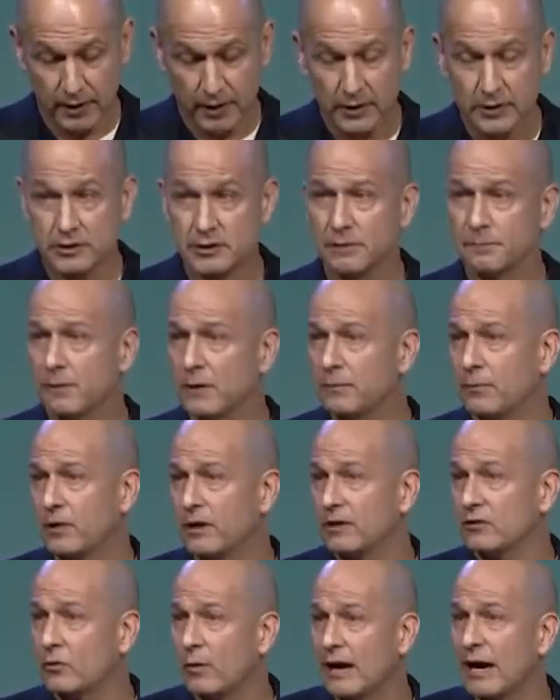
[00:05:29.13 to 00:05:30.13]
Simply
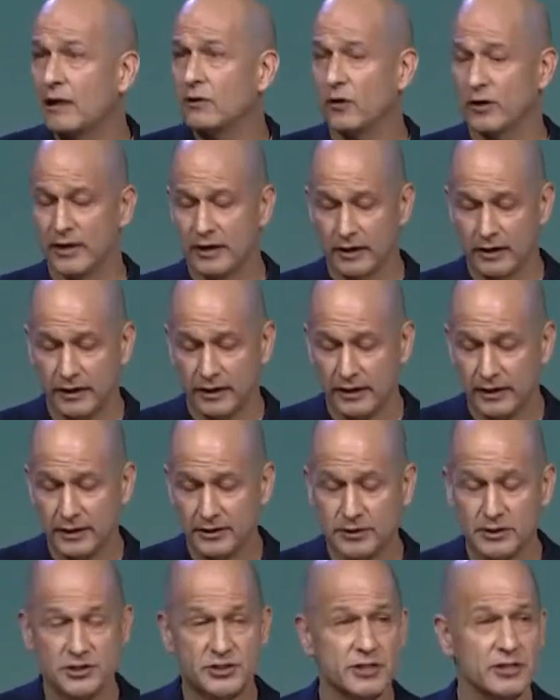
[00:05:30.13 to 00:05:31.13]
put, the way I look at it
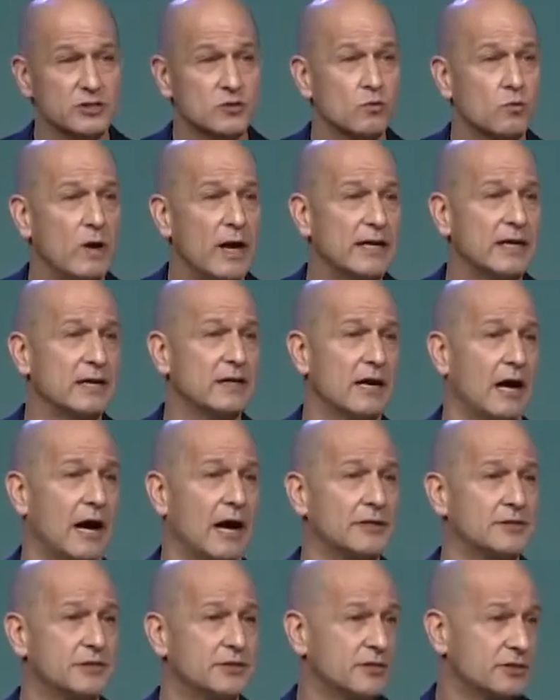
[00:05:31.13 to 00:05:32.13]
is it just
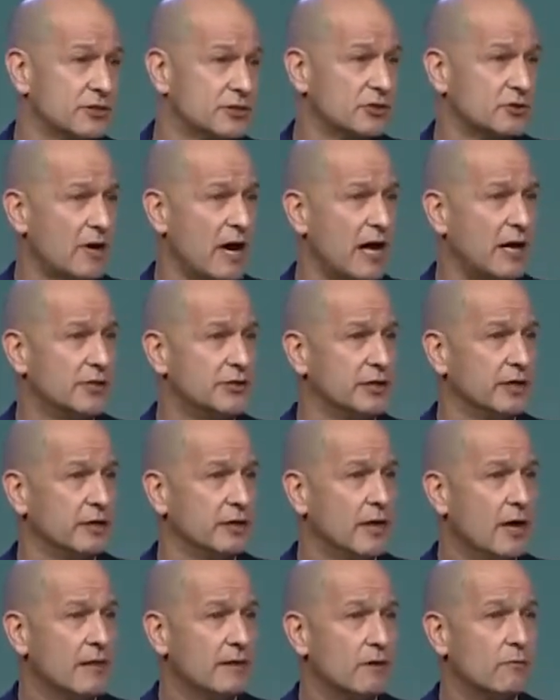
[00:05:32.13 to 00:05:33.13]
recognizes, it's a strategy
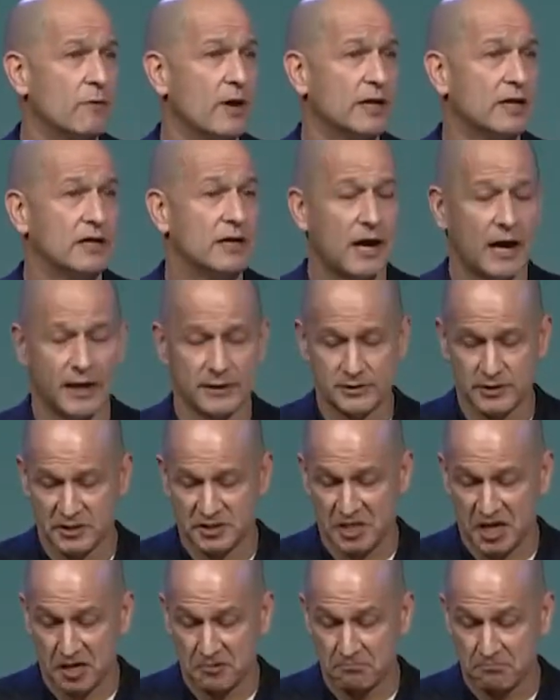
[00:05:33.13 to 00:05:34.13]
that recognizes
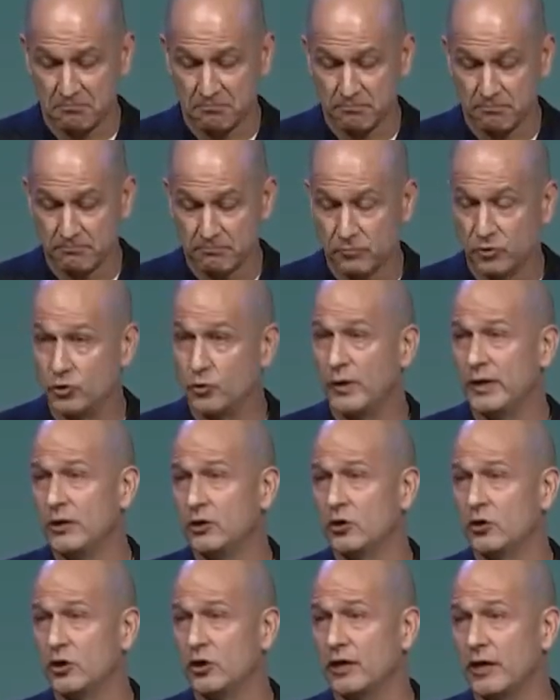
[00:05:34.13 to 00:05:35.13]
that doing
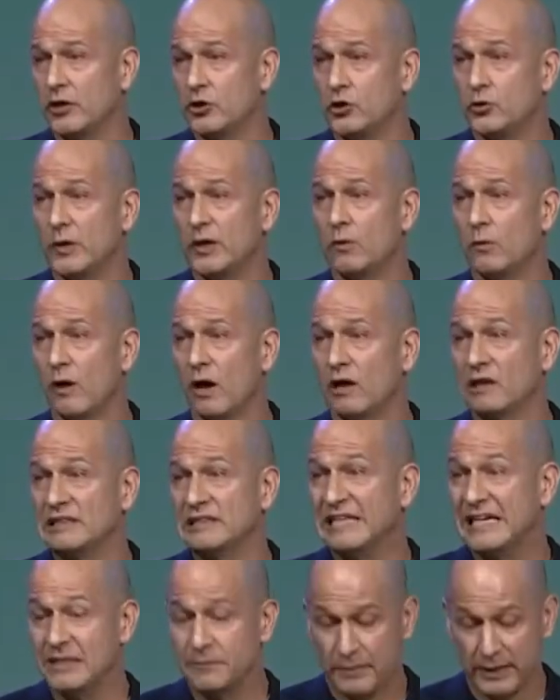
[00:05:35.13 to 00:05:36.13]
good and doing well
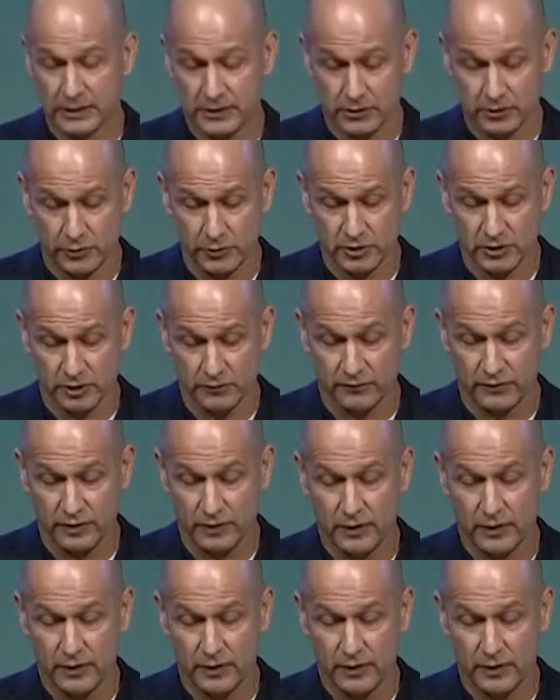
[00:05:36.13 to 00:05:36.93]
needn't be exclusive.